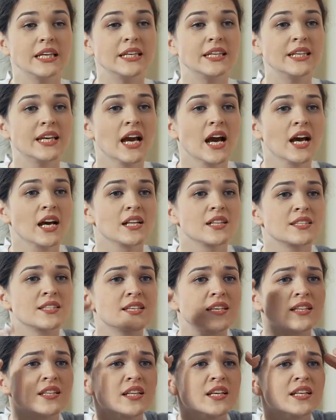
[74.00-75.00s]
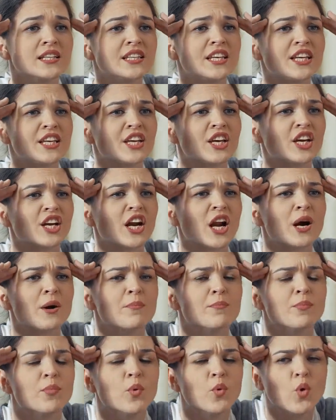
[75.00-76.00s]
and the context of the
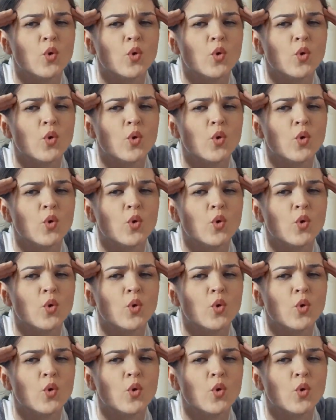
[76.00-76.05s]
conversation.